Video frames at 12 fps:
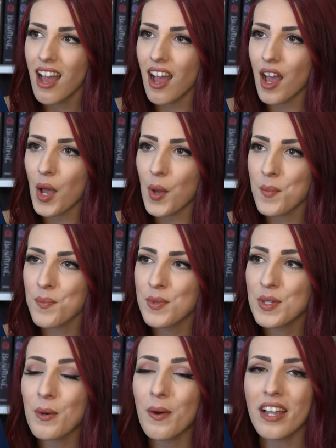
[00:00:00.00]
Um,
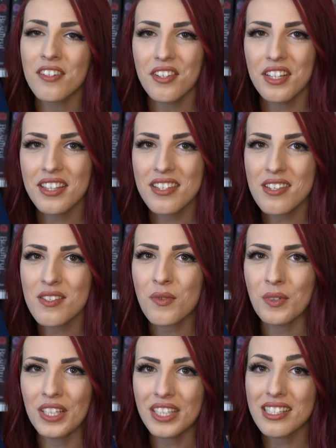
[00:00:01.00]
so I feel like this is a
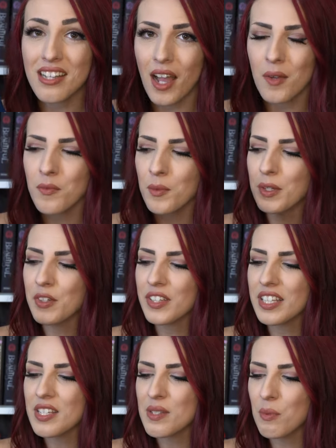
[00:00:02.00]
really good time for me to
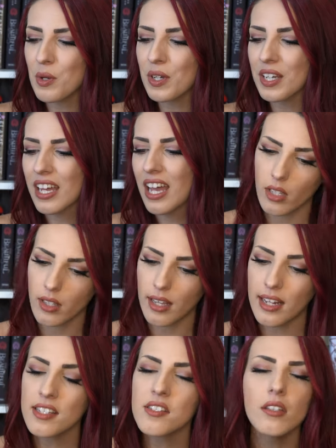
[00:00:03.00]
read this book.
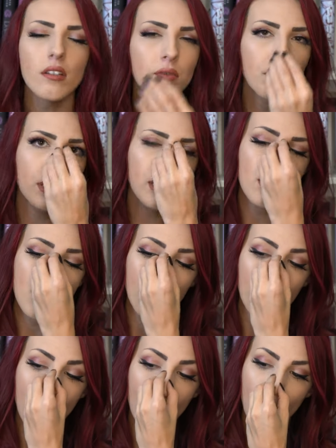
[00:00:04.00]
And I still really
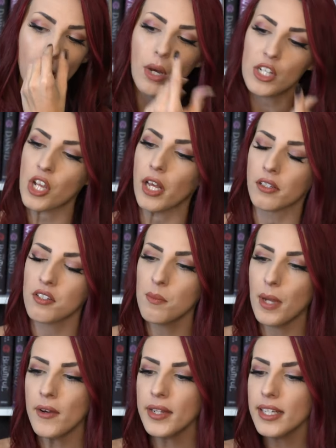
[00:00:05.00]
don't know much else
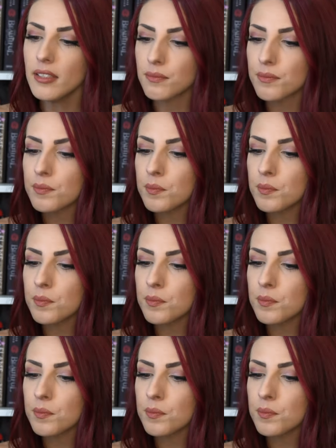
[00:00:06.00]
about it